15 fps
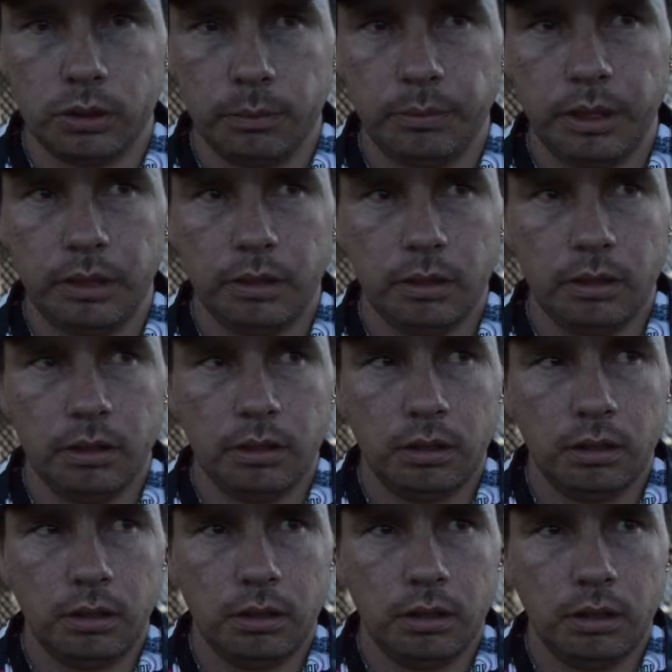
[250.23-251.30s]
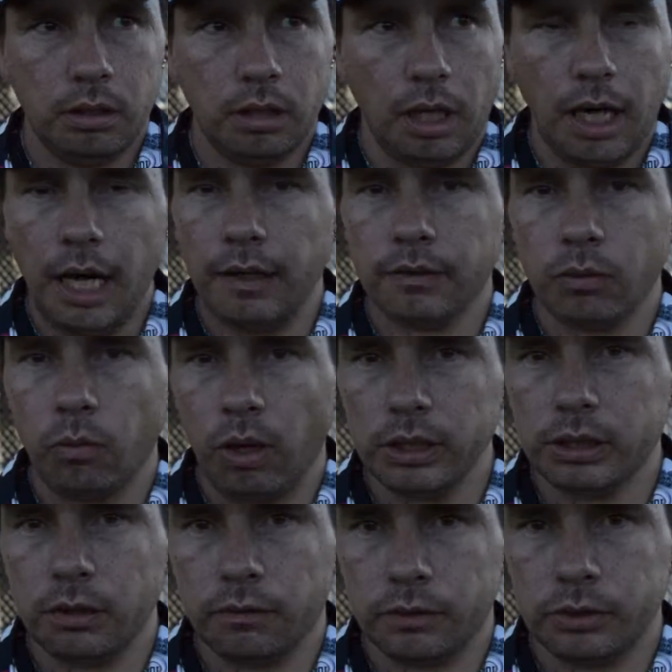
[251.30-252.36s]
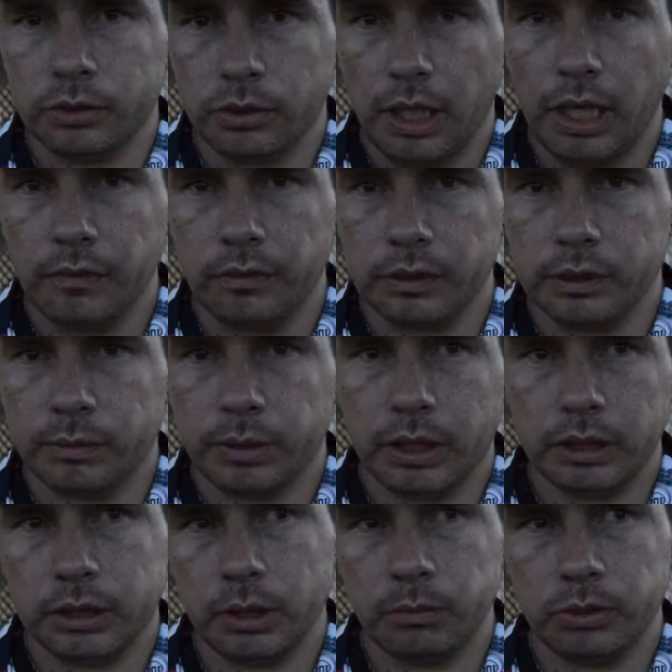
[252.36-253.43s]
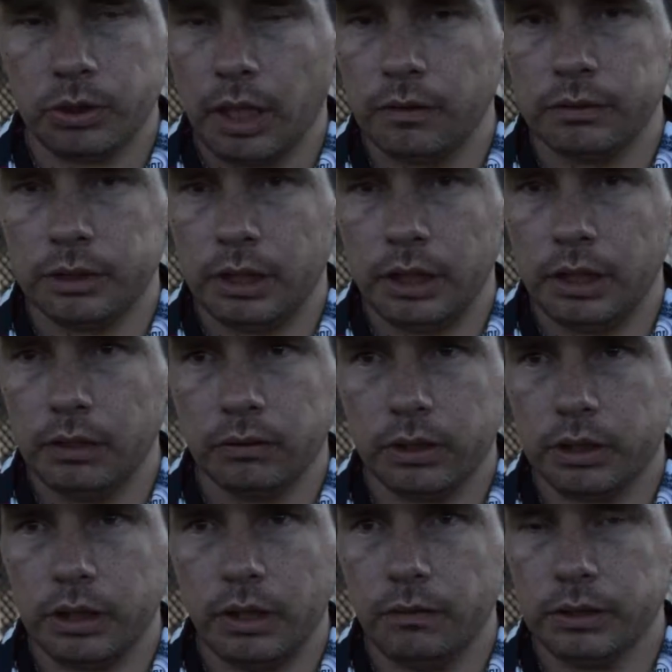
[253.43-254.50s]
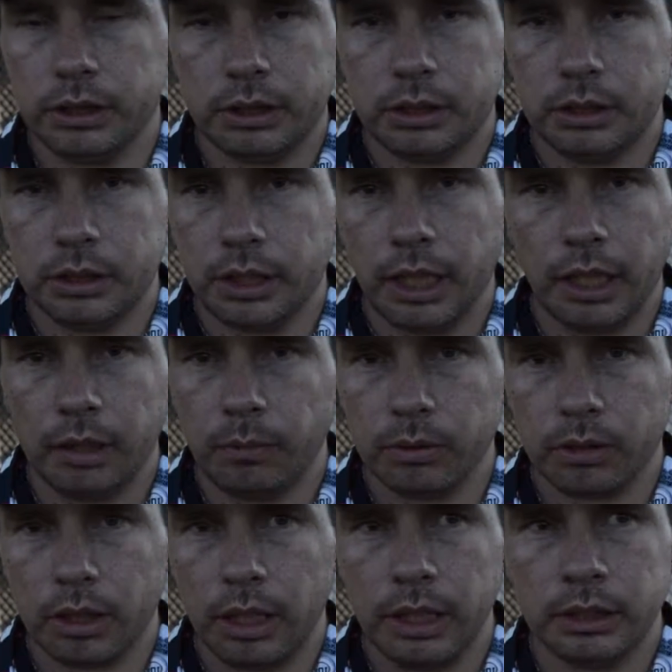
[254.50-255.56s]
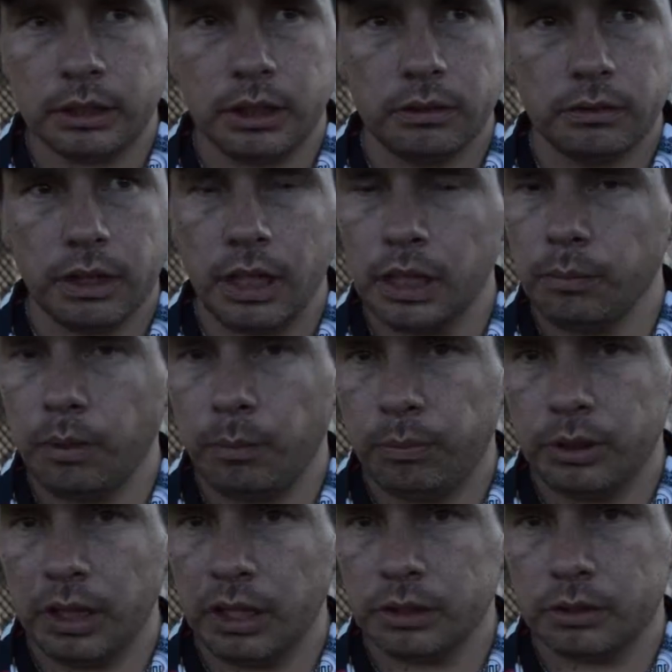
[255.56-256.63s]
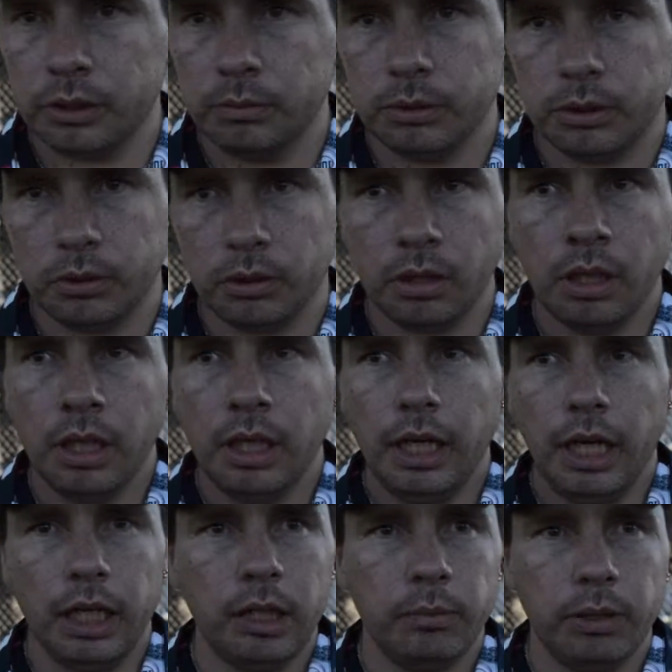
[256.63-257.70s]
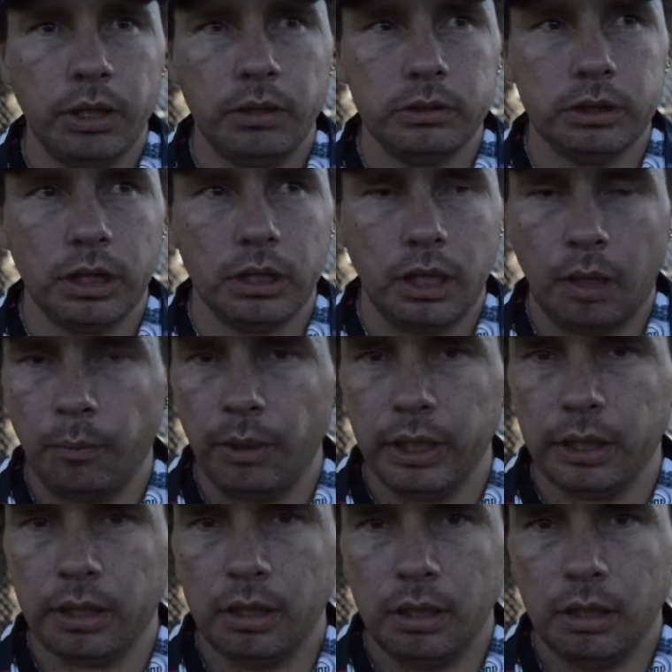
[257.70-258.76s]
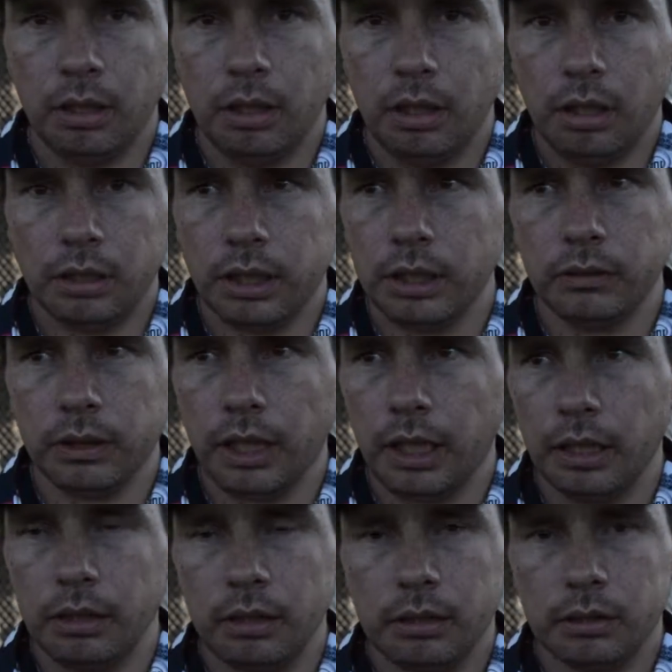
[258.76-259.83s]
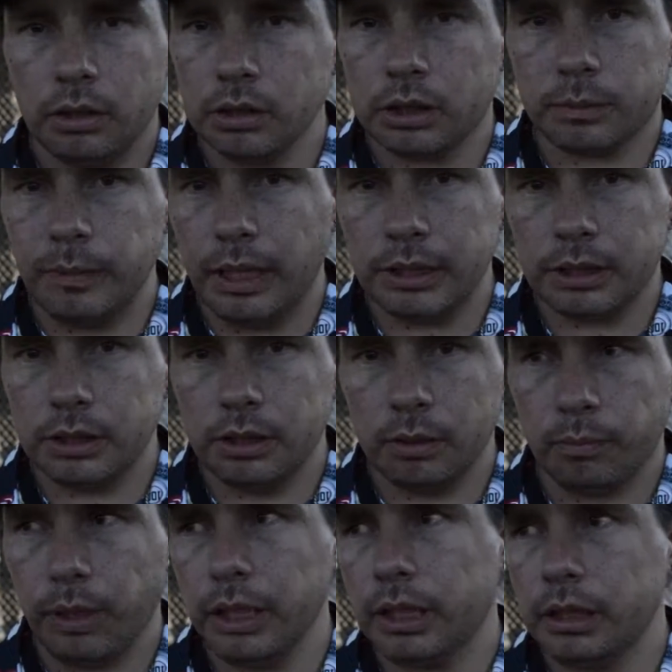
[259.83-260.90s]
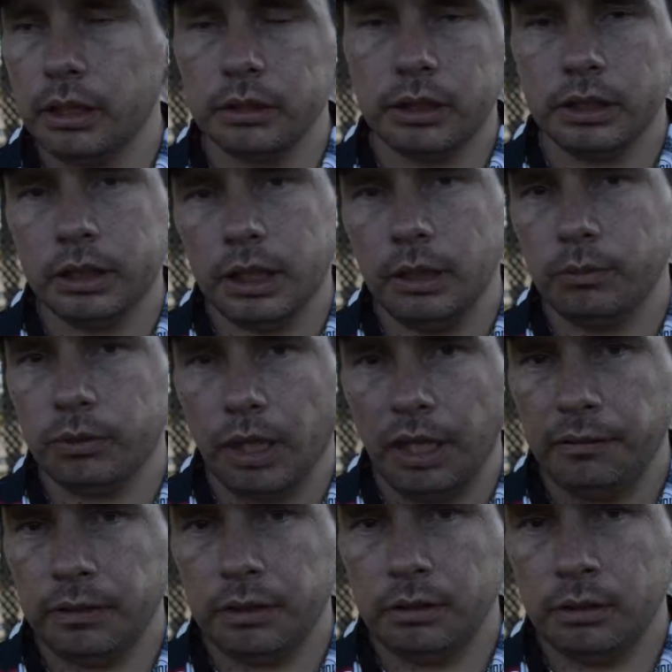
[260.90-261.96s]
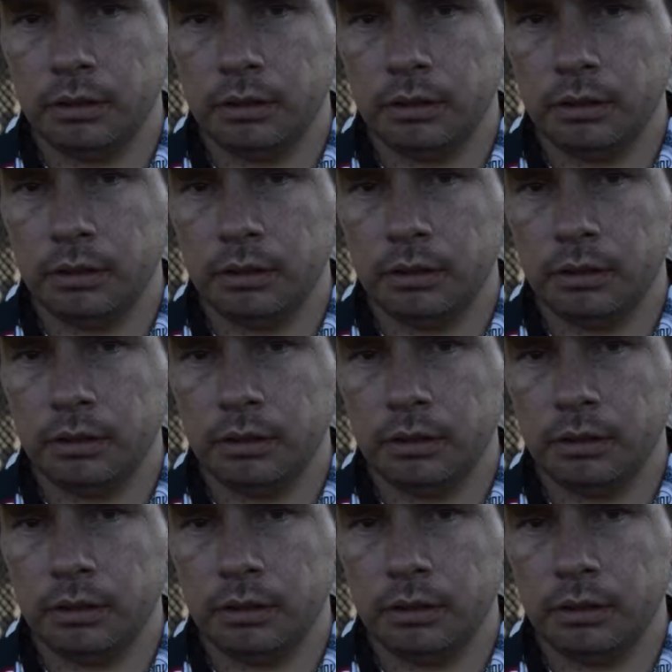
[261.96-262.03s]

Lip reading: I mean, I have to watch out for drivers because some drivers, they don't even care about the lights, they don't care about pedestrians or anybody who's on a bike. They don't care. They'll smash into your bike and they'll just keep driving.